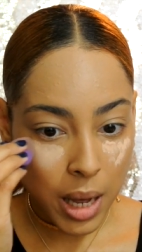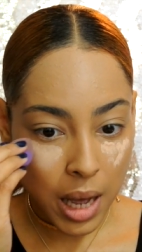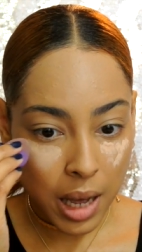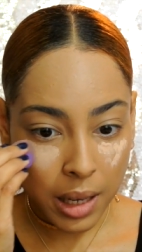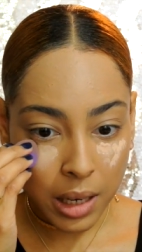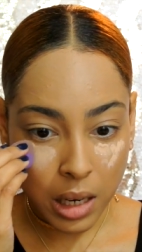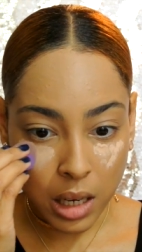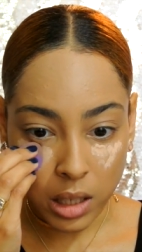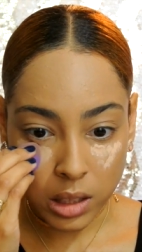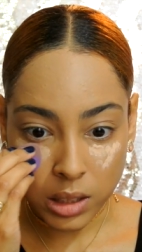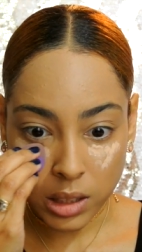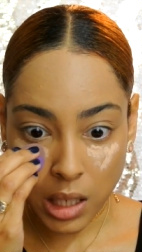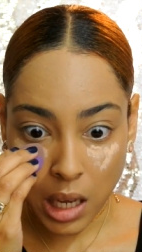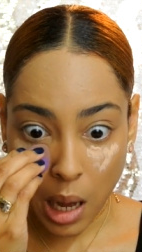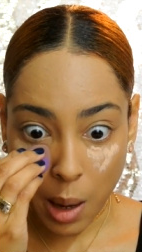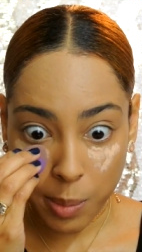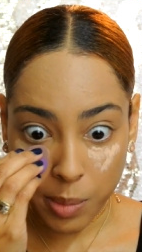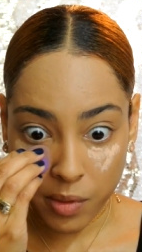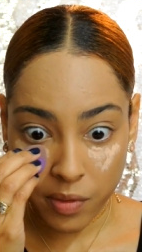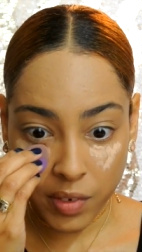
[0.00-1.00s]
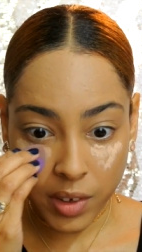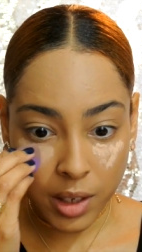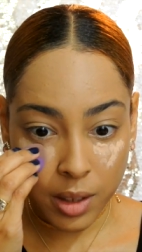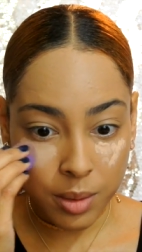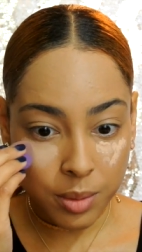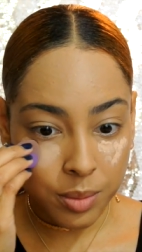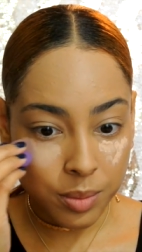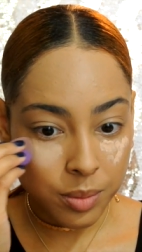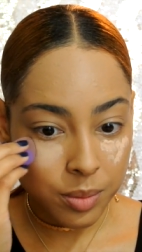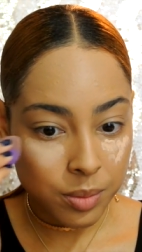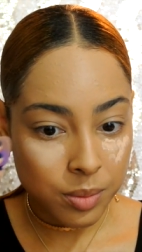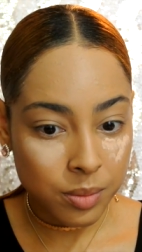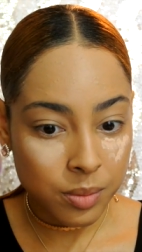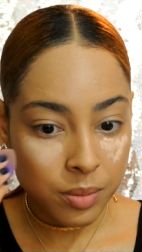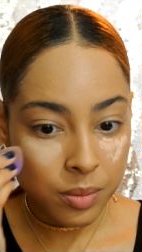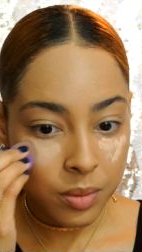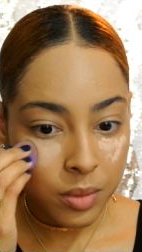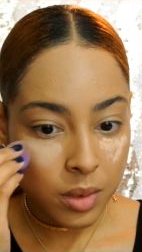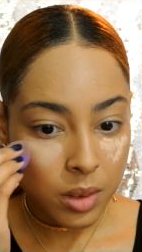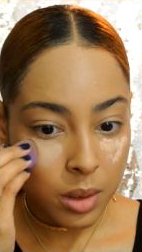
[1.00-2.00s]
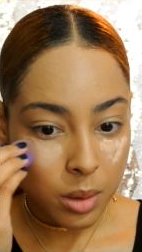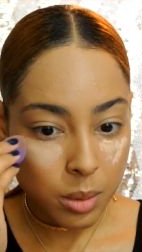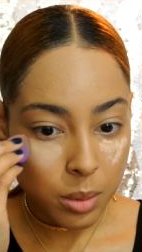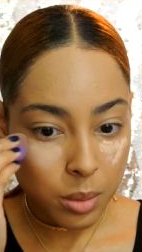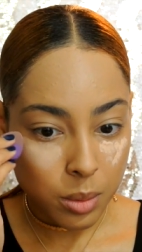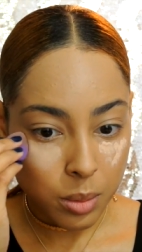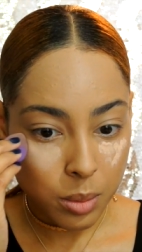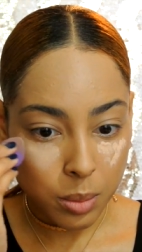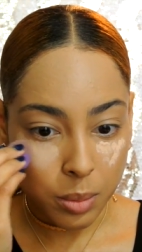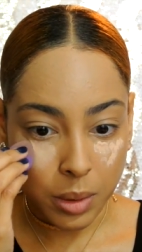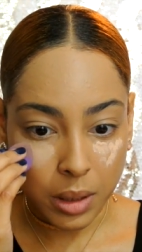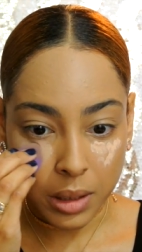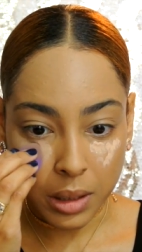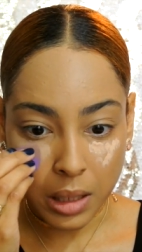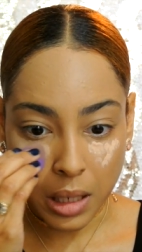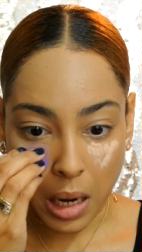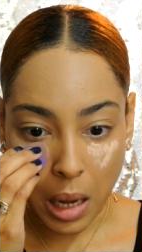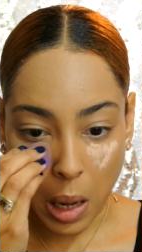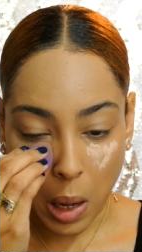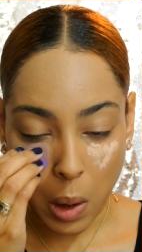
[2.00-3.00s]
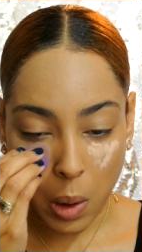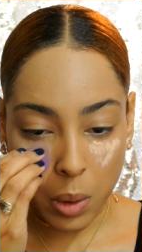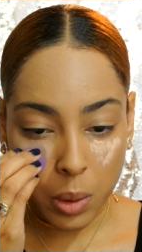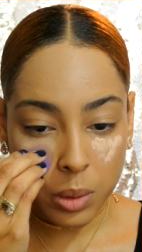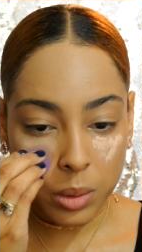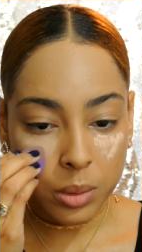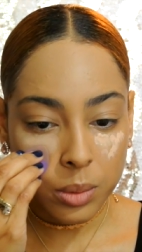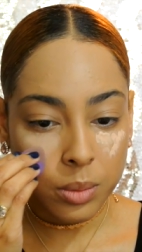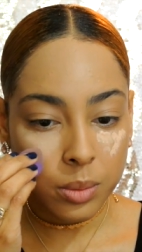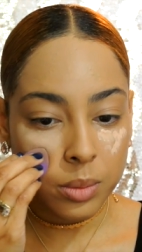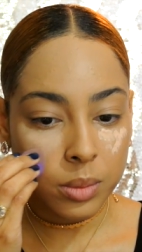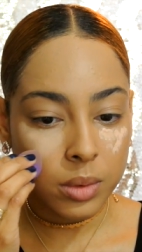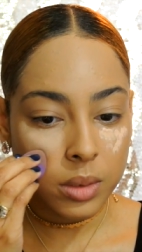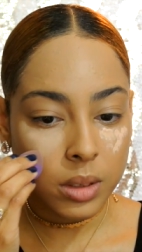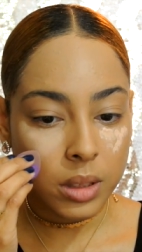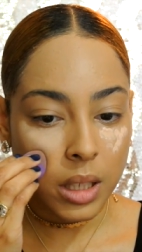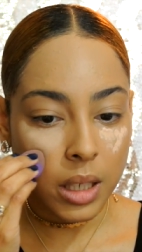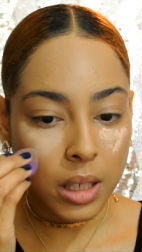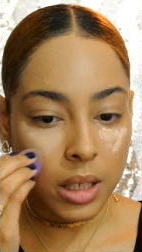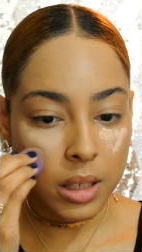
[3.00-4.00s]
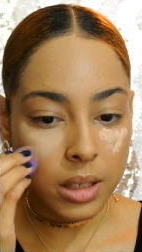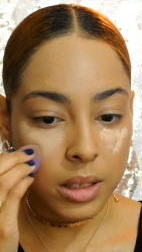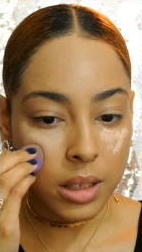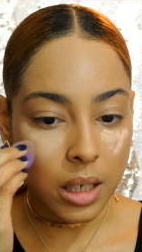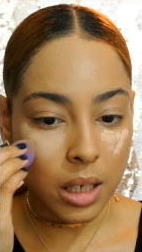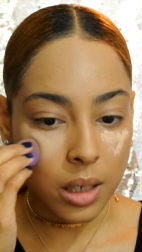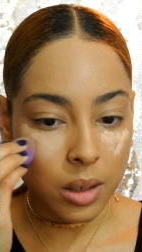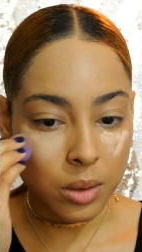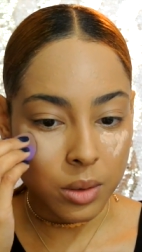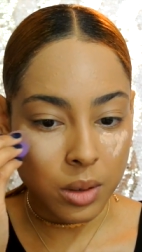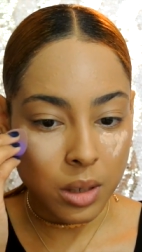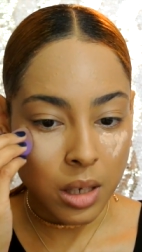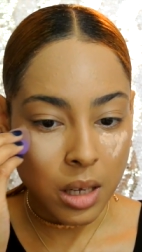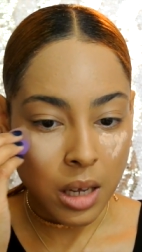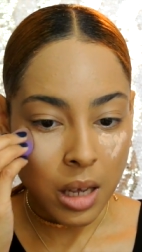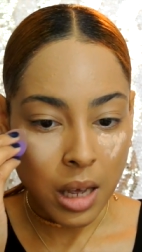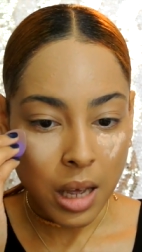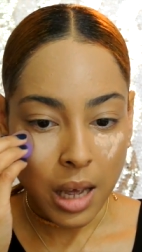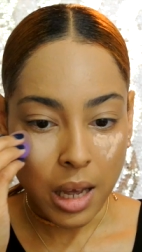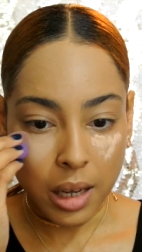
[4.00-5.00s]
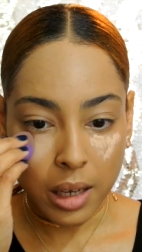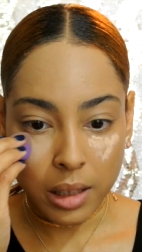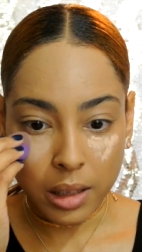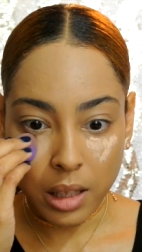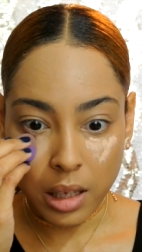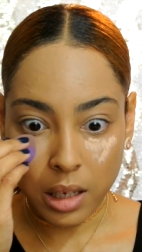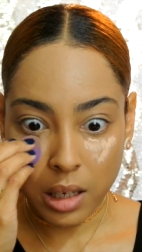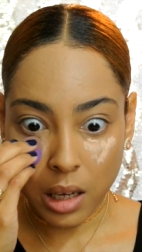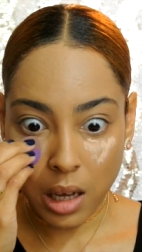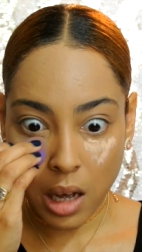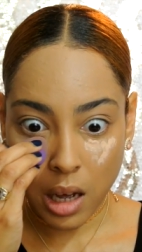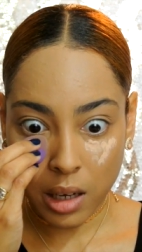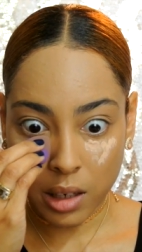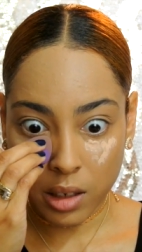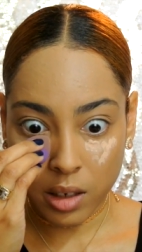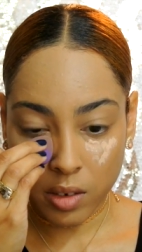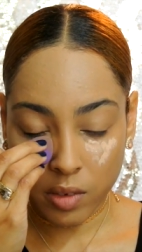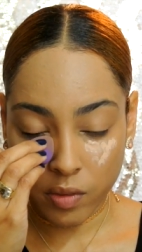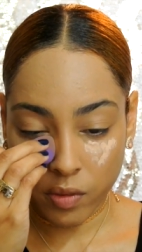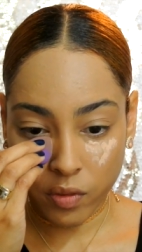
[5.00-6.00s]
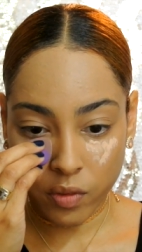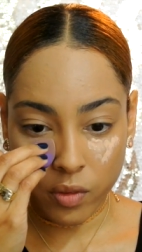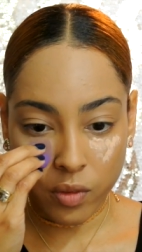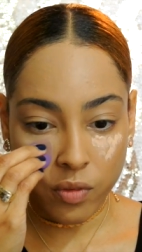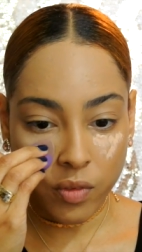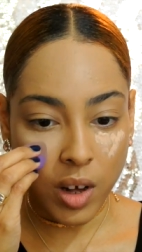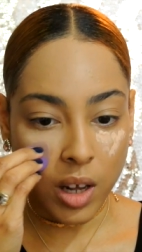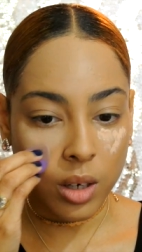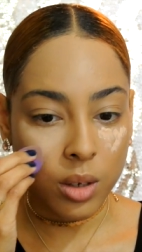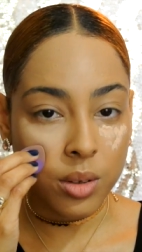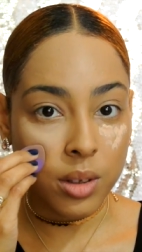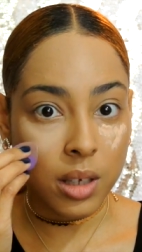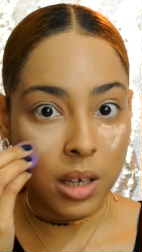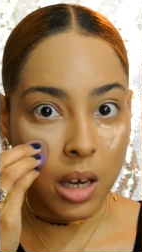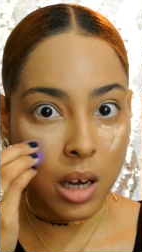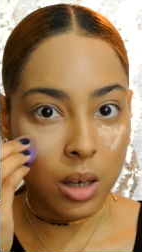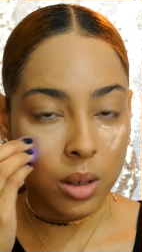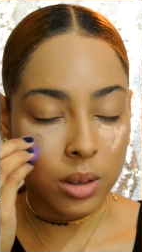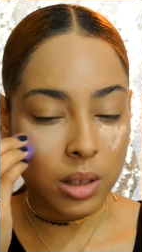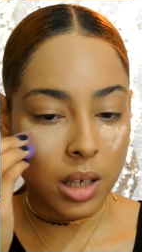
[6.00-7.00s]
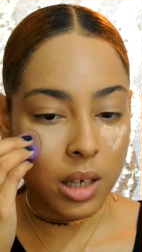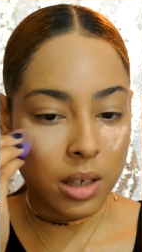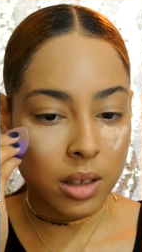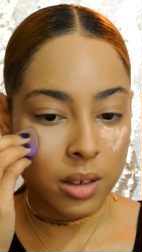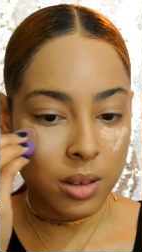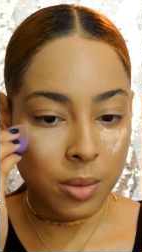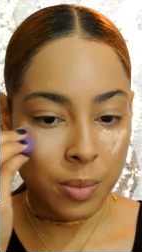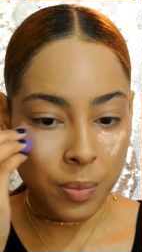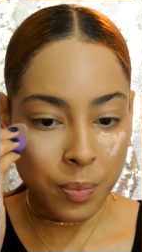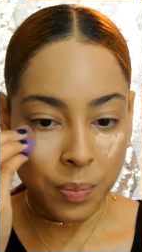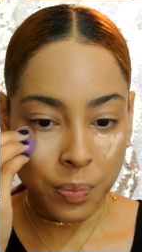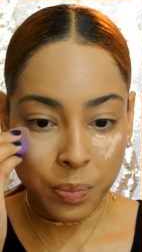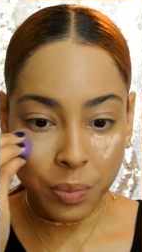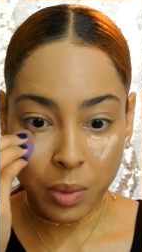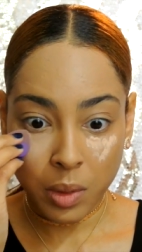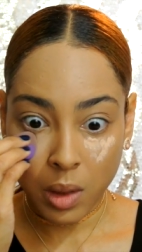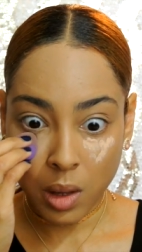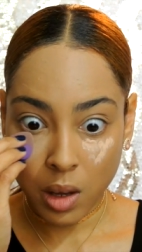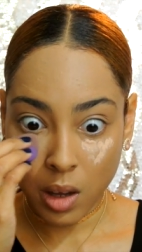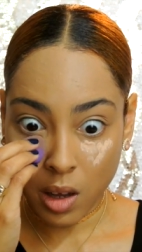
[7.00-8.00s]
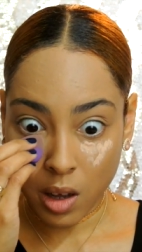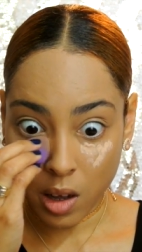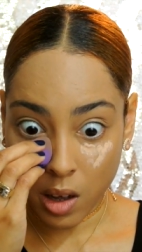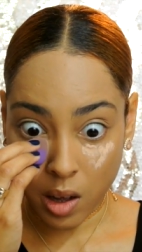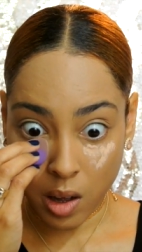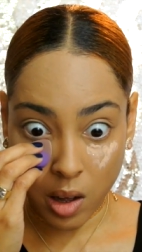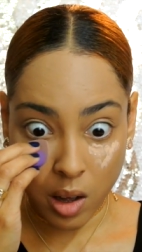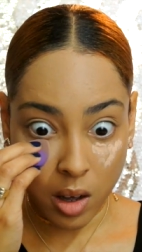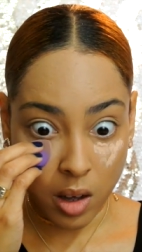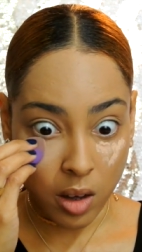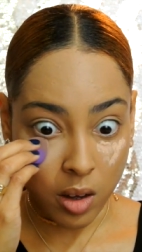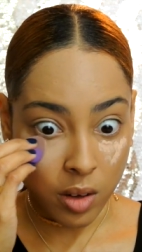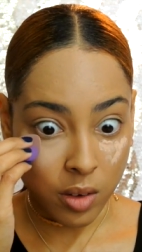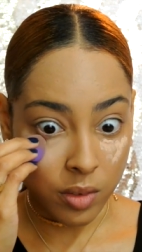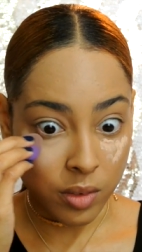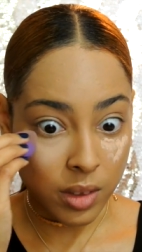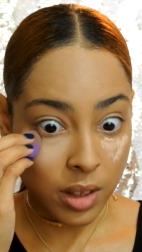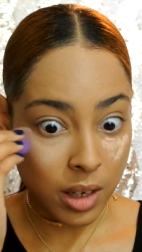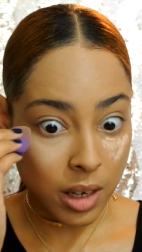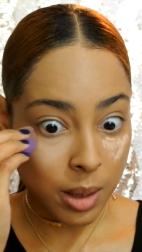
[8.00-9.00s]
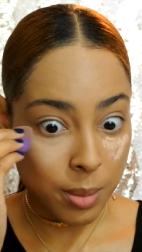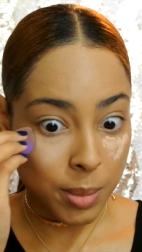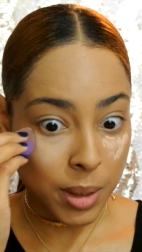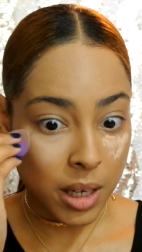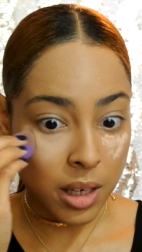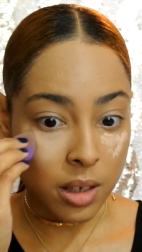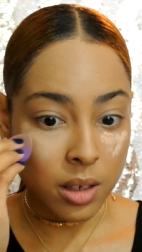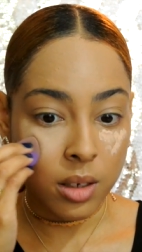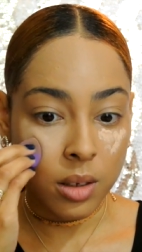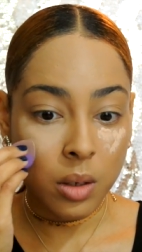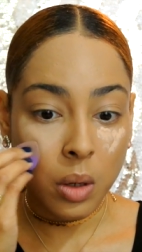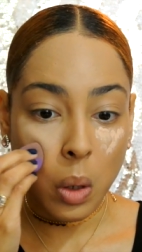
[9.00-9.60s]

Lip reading: pat on top of it, blend it out, take it down, and then kind of follow the outline that I made.